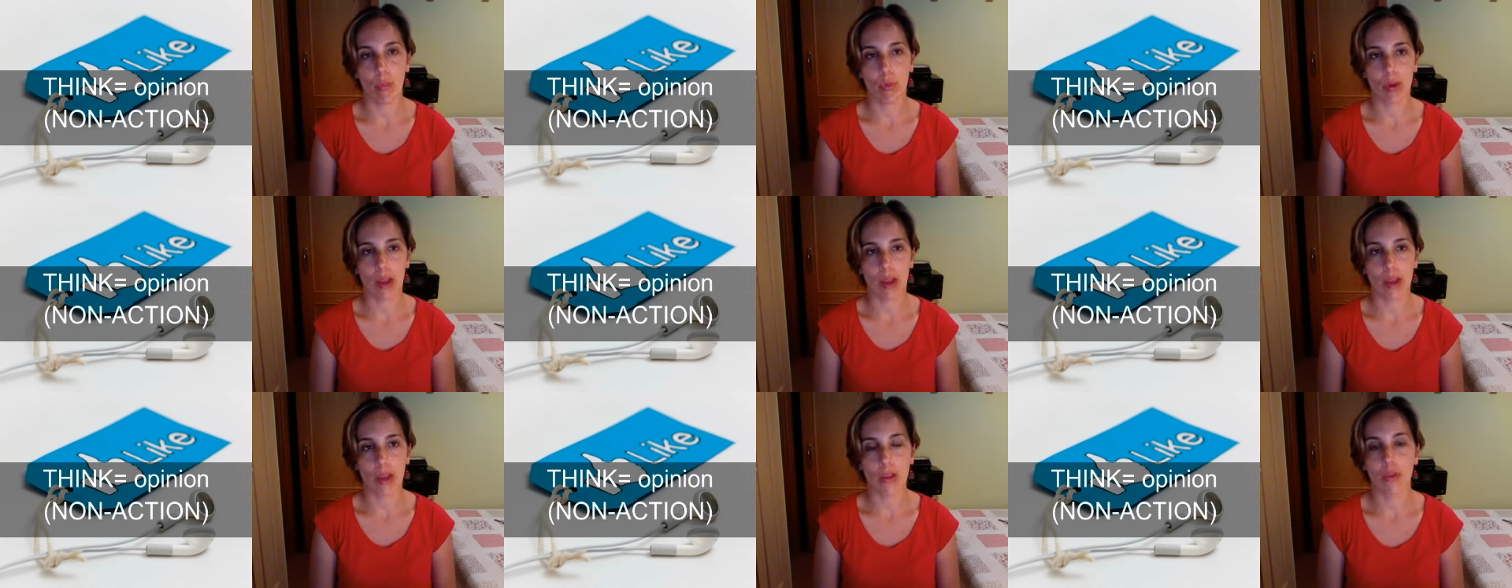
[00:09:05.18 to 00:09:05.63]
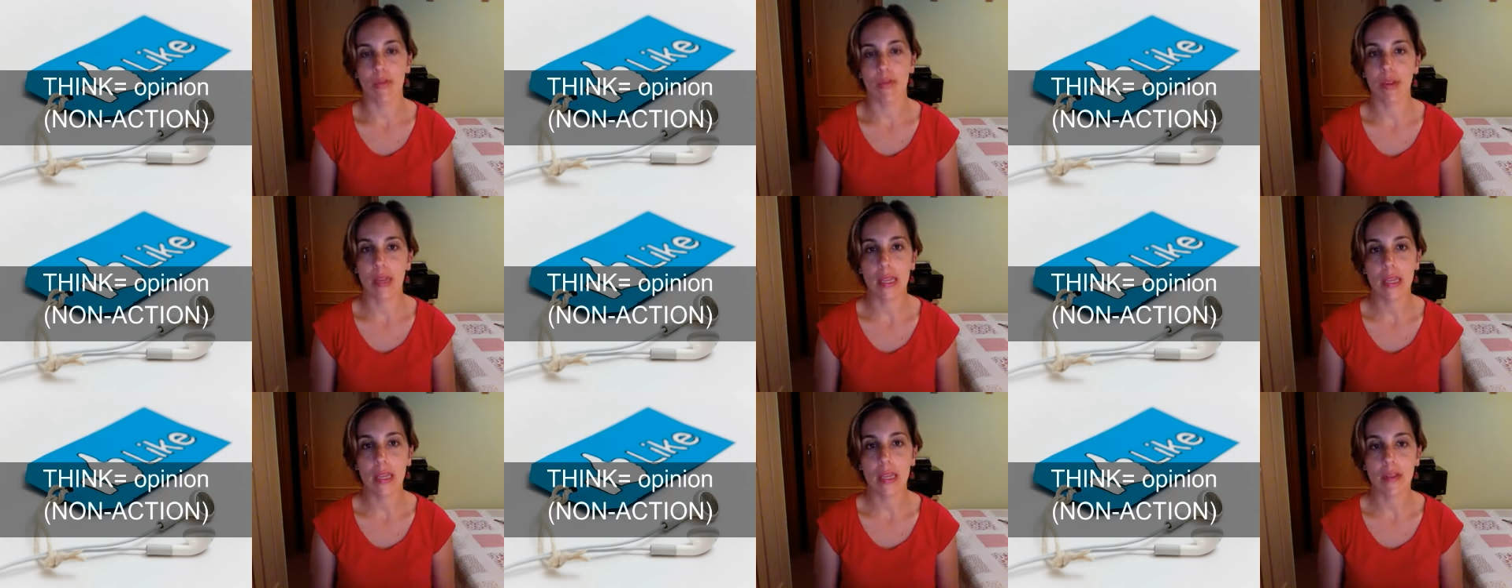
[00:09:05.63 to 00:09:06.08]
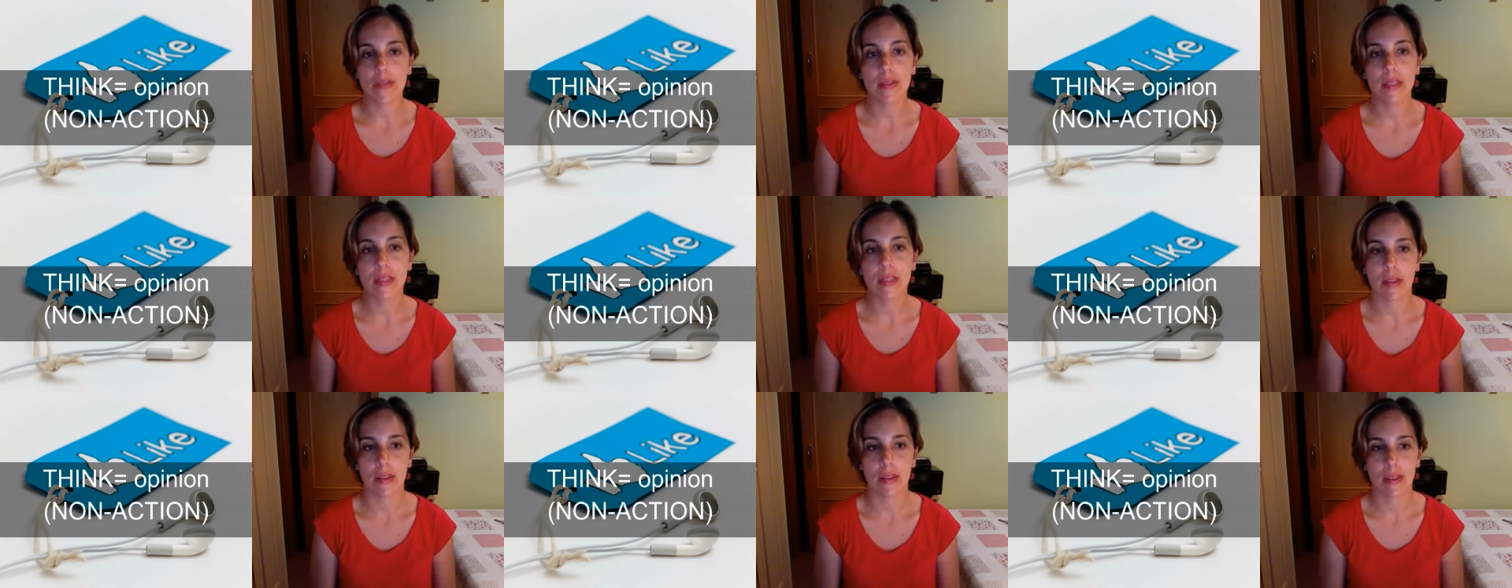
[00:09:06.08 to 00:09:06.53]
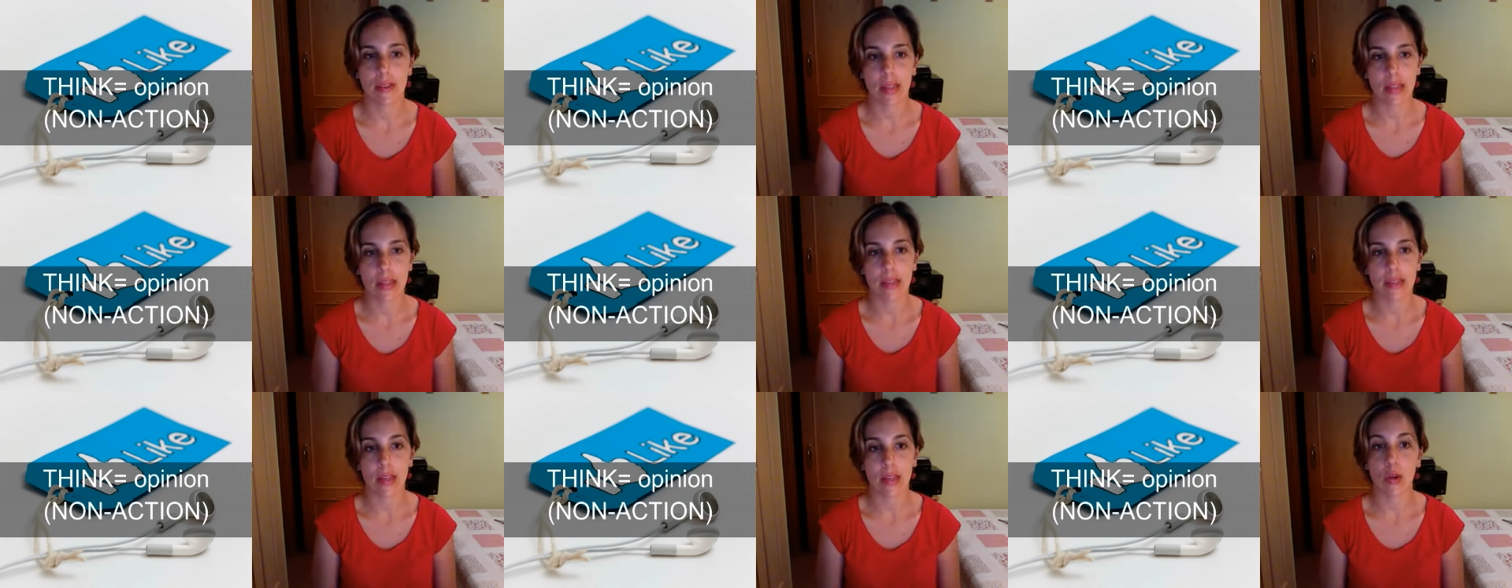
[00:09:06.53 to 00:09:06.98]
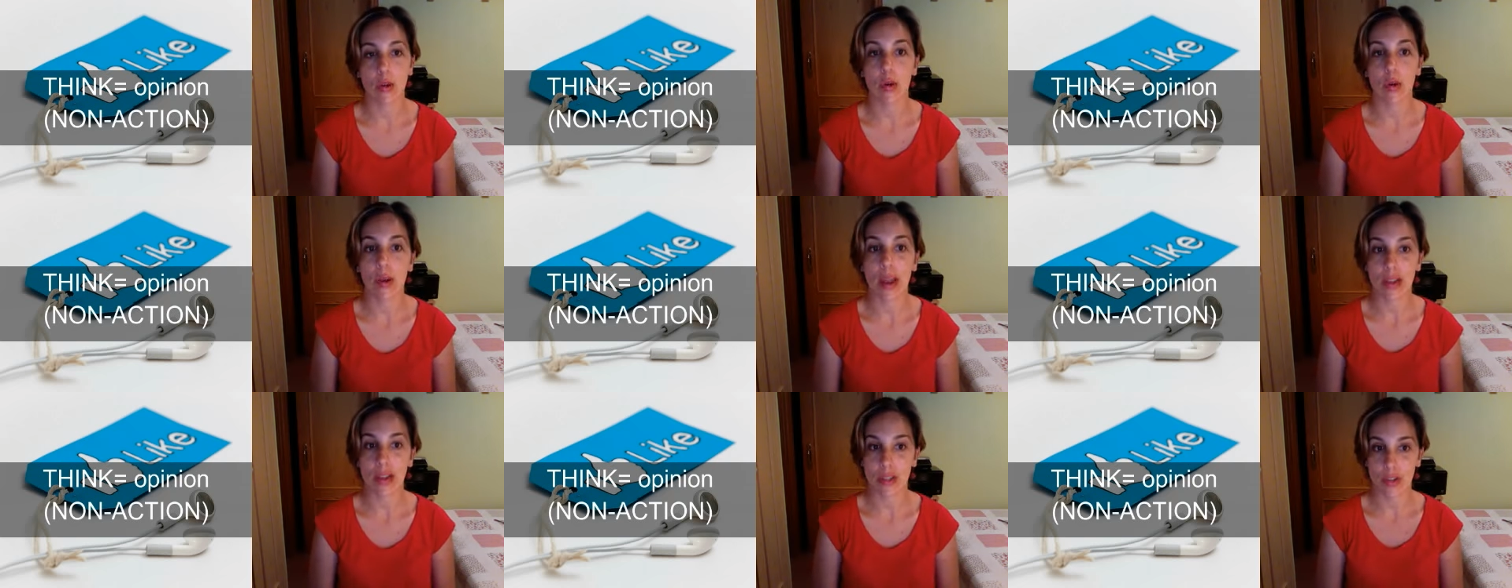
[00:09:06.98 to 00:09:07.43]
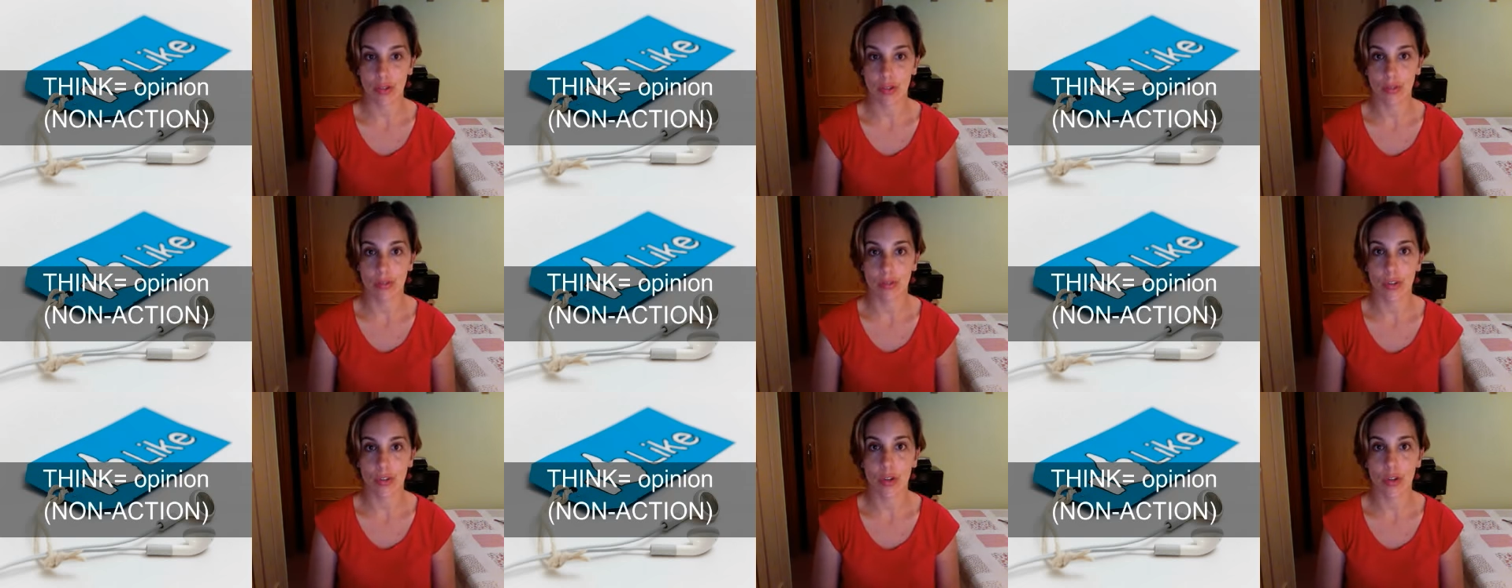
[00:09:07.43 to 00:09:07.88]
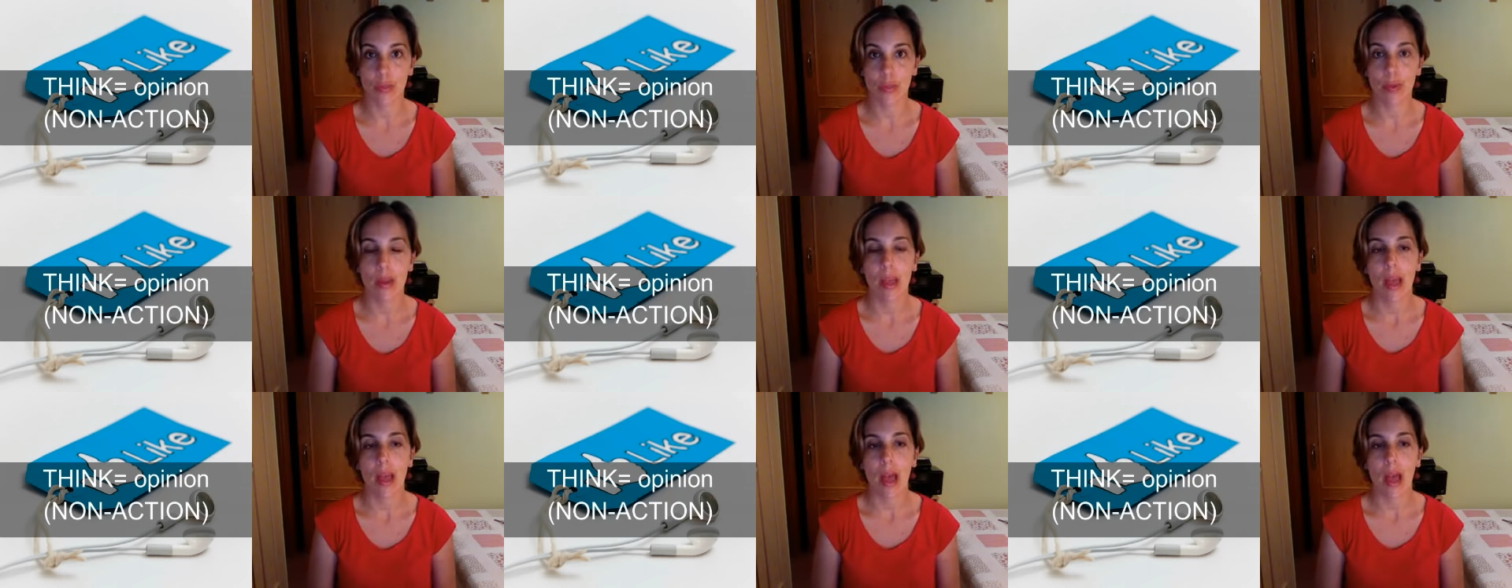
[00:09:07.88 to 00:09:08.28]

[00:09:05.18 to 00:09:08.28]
are your beliefs, then it's a non-action verb,